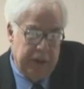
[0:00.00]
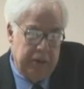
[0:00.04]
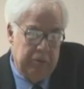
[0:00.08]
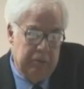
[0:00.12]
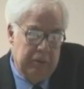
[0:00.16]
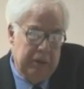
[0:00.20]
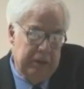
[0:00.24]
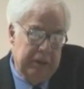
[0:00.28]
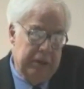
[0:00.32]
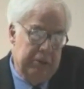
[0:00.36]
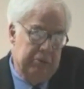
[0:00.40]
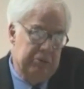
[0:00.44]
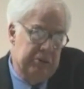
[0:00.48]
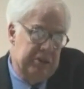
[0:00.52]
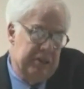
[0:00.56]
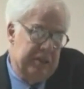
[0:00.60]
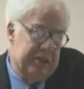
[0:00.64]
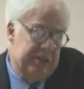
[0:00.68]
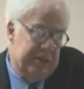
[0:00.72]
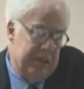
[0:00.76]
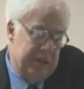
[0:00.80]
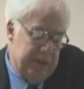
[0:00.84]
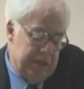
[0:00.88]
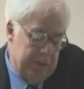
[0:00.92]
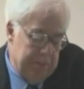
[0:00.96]
will lose
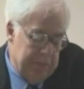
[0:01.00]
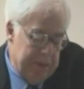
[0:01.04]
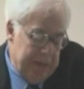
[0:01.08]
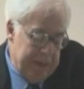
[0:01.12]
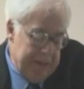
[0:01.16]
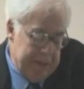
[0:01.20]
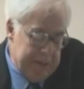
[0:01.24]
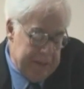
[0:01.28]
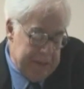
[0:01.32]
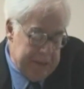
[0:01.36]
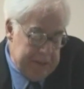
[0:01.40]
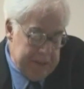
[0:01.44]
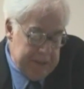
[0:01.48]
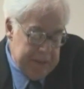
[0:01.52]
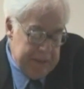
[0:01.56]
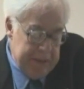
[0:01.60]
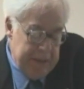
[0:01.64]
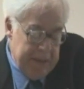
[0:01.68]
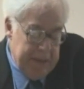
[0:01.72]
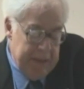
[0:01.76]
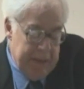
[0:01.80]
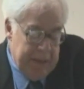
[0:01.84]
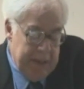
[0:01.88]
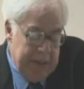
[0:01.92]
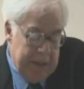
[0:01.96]
its independence.
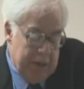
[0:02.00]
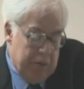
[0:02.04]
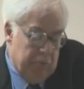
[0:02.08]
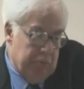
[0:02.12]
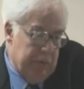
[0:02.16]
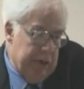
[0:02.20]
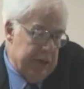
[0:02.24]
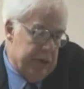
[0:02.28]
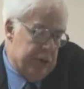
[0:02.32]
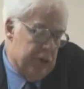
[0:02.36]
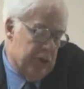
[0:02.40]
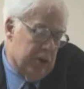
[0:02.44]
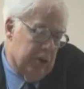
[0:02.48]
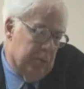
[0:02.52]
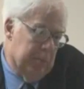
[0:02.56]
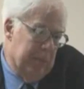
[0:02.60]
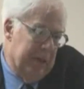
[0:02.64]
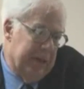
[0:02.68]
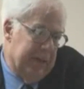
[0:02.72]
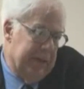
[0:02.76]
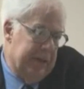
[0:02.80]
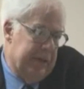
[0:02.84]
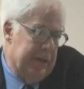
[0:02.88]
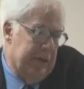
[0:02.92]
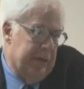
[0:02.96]
Regional
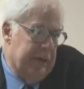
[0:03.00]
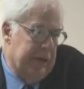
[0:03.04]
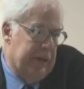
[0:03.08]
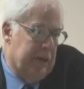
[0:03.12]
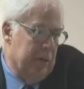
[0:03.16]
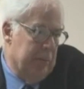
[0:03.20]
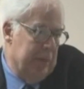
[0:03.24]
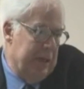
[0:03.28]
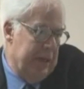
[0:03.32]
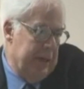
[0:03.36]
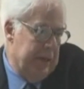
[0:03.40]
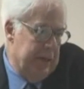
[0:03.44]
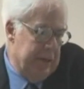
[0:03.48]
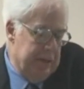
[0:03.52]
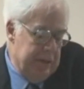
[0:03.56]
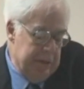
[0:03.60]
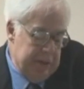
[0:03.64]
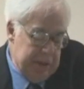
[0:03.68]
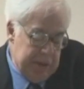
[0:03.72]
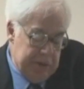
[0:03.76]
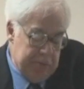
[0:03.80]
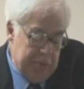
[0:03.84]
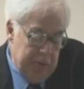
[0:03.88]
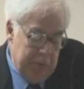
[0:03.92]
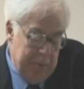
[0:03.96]
military
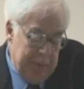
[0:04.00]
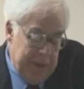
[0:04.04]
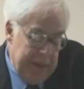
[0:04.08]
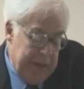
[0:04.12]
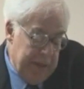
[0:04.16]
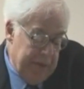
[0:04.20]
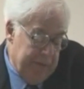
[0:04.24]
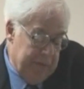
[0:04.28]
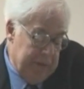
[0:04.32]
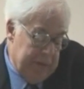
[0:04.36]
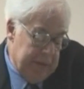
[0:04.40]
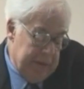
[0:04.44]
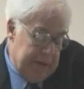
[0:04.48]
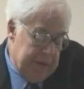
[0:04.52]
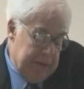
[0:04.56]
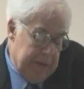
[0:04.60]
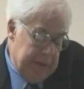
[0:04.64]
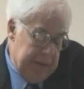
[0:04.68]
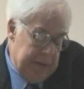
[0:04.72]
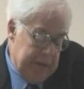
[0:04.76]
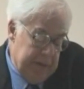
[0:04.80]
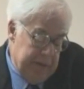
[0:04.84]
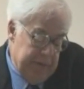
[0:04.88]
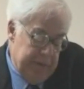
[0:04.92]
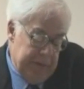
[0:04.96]
commanders will be given the
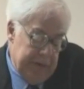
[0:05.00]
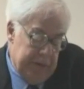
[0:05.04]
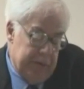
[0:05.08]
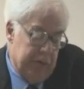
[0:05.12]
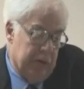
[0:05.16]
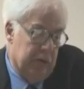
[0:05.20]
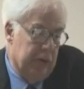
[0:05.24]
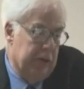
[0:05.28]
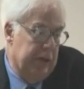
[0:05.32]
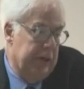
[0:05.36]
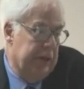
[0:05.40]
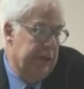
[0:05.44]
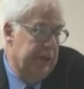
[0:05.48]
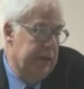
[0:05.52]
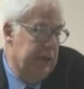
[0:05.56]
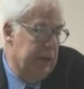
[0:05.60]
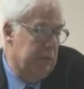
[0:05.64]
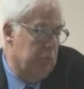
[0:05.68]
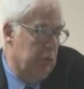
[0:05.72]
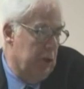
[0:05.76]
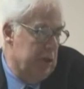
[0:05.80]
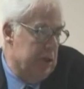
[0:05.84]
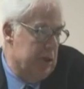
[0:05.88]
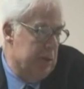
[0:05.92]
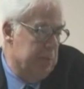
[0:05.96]
kind of authority that
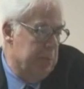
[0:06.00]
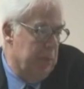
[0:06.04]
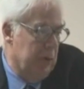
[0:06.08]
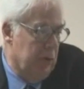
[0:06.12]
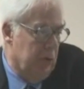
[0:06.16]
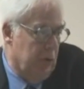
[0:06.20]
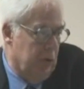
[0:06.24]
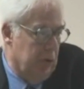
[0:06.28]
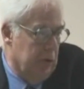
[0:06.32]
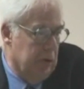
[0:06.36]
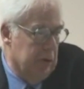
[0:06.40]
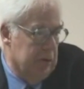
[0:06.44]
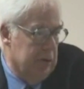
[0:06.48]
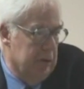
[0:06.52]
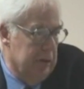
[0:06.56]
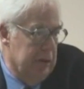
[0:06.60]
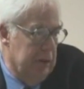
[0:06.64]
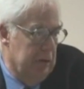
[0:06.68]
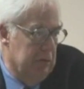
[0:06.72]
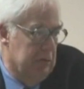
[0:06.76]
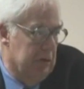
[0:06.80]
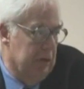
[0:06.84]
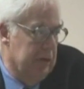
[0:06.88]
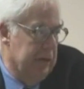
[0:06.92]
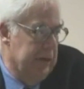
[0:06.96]
once belonged to
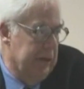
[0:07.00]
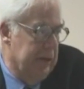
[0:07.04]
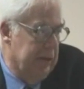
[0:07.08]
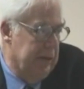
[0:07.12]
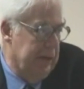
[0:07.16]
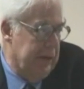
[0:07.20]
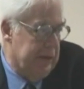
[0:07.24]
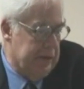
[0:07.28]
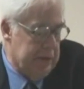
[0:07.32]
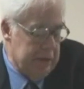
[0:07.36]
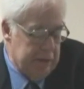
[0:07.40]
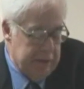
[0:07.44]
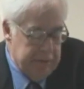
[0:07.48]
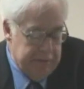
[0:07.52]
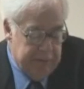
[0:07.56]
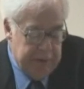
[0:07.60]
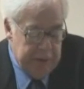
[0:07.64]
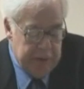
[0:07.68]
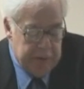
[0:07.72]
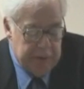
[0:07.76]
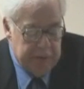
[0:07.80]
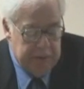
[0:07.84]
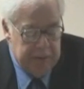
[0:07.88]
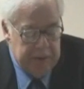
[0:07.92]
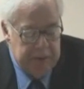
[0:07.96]
locally elected
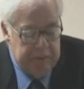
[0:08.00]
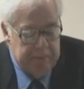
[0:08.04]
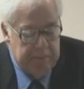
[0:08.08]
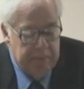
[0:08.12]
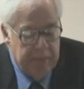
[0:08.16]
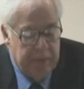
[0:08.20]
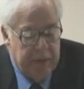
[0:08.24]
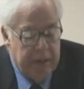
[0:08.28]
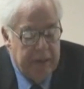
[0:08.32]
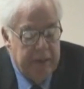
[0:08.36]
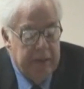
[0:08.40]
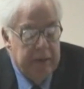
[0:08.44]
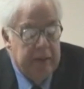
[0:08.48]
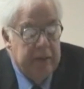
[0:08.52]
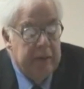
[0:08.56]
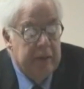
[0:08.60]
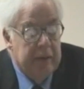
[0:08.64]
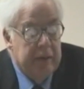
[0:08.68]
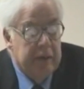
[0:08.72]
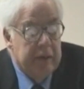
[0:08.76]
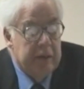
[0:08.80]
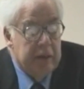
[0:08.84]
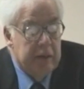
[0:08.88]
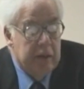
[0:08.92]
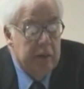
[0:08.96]
officials.
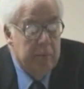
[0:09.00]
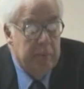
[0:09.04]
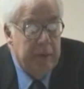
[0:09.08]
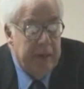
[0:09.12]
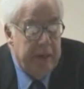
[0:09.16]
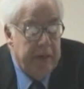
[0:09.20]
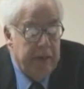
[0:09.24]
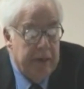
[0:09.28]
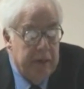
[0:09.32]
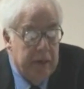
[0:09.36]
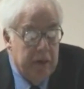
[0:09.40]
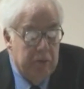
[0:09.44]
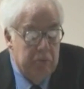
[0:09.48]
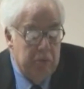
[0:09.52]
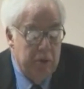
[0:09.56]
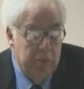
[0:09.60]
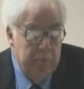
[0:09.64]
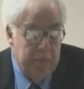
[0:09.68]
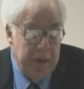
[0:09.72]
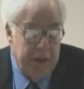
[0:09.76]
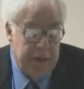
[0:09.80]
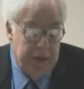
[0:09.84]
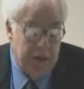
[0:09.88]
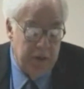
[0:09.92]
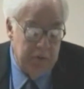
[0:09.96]
The media will
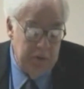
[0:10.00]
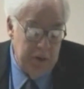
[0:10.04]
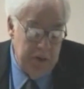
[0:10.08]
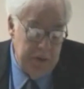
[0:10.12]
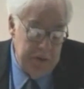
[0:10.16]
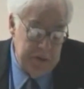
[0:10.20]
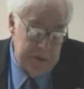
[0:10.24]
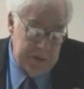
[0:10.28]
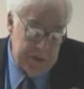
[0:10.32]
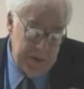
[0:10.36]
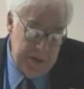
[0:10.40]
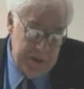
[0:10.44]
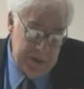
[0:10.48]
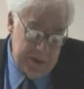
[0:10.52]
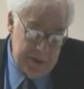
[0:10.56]
be coerced into